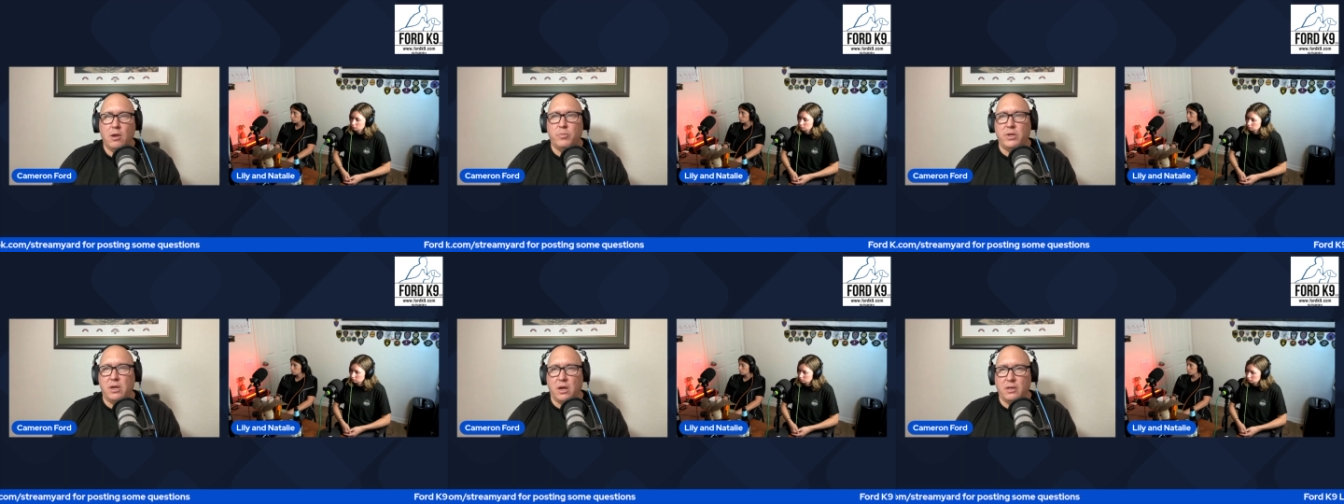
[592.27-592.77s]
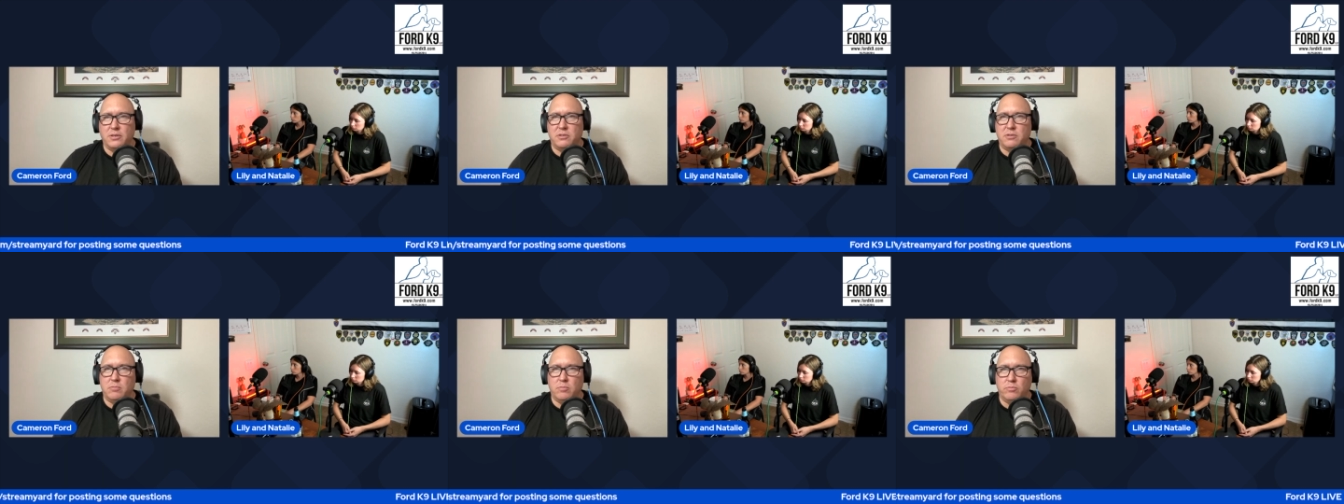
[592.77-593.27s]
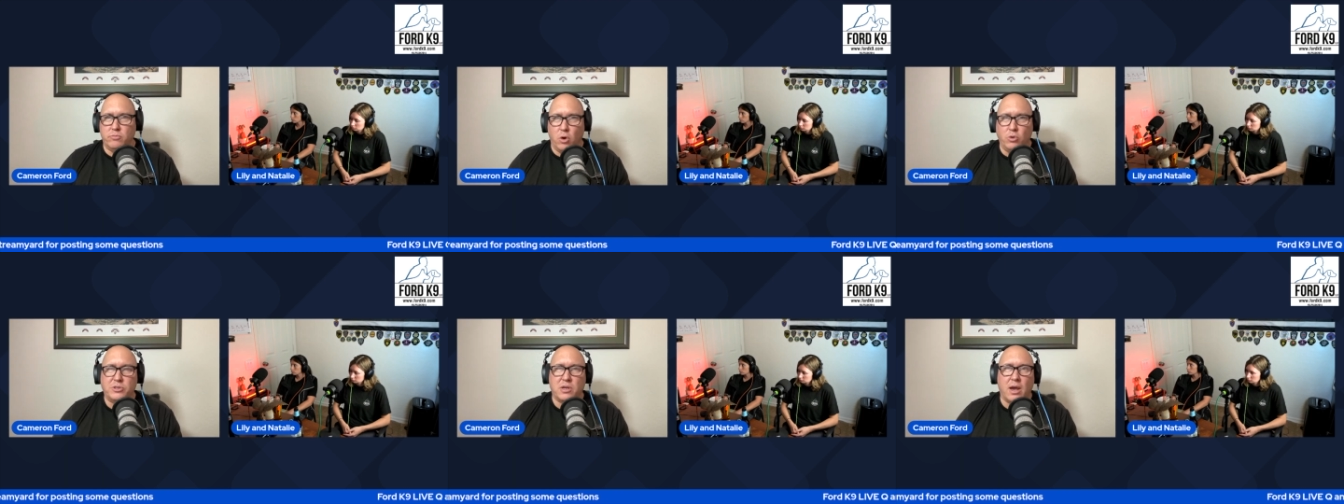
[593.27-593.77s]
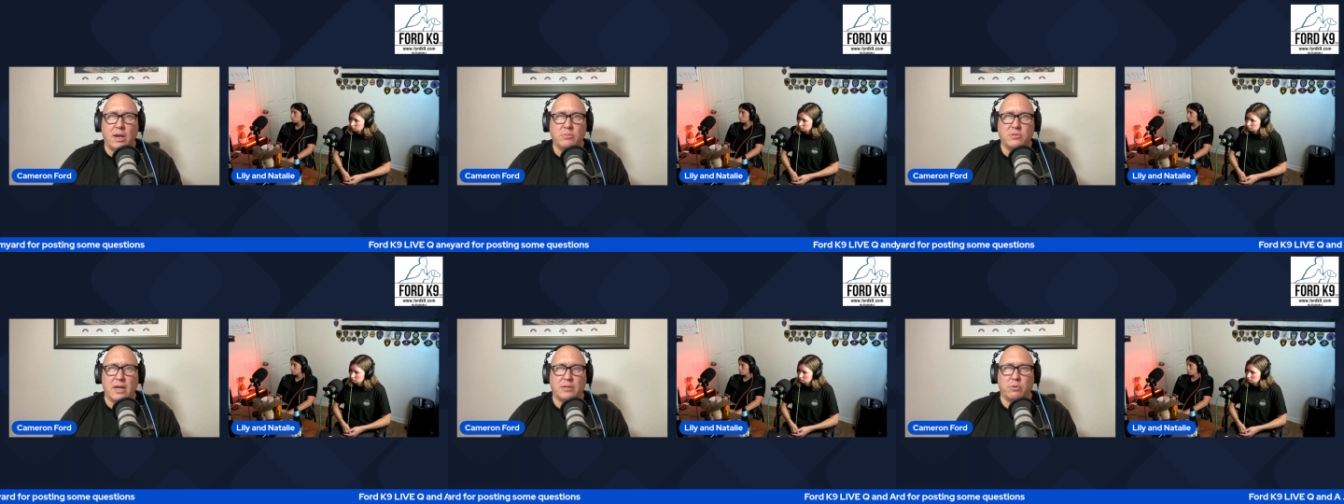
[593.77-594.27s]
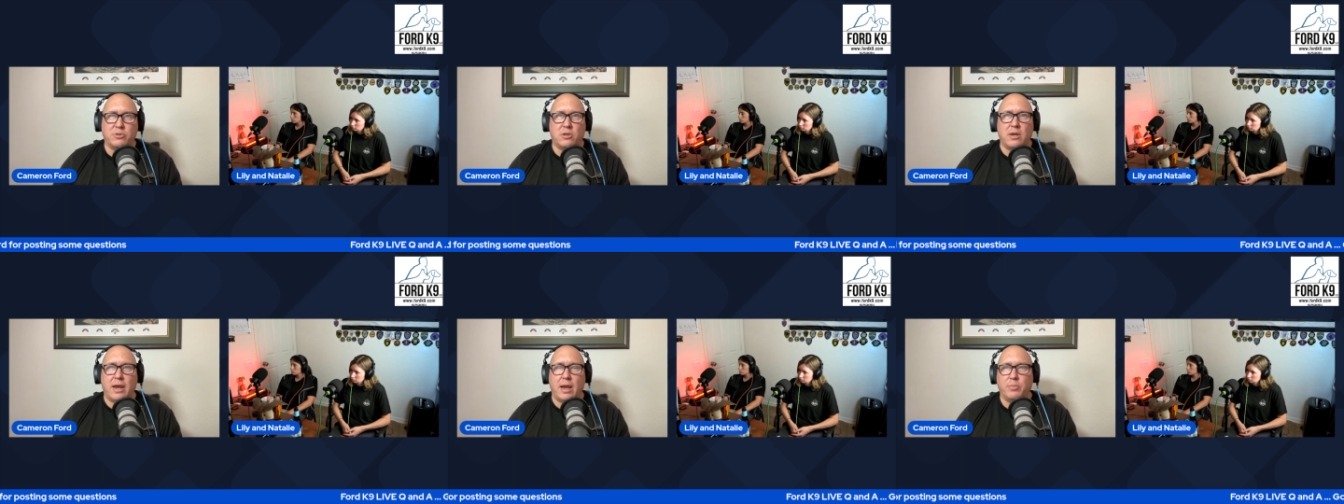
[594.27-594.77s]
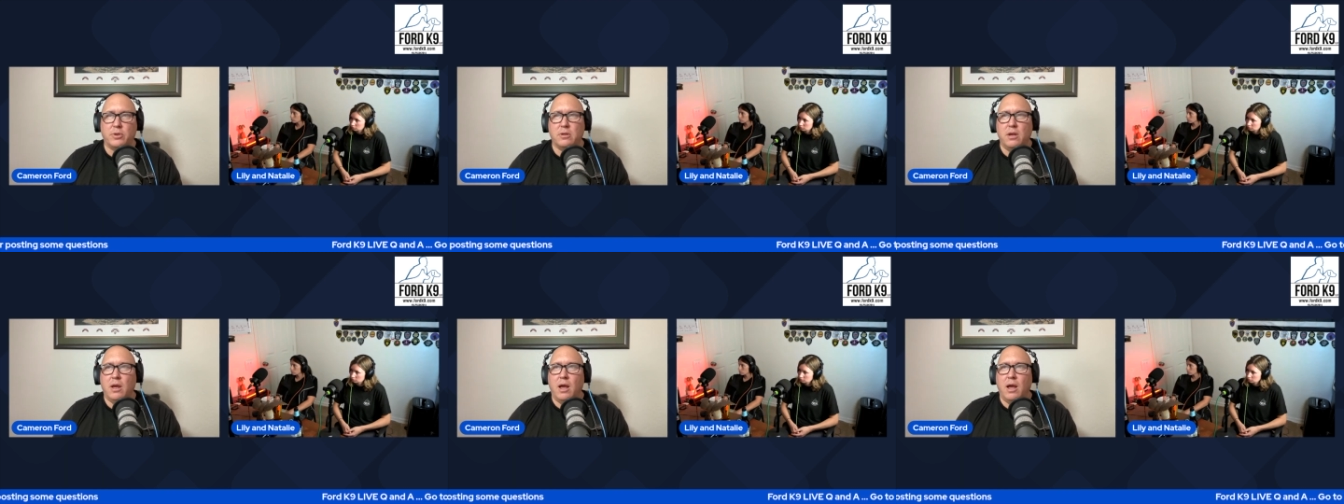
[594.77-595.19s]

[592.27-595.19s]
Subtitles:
because most times that's what's going to happen.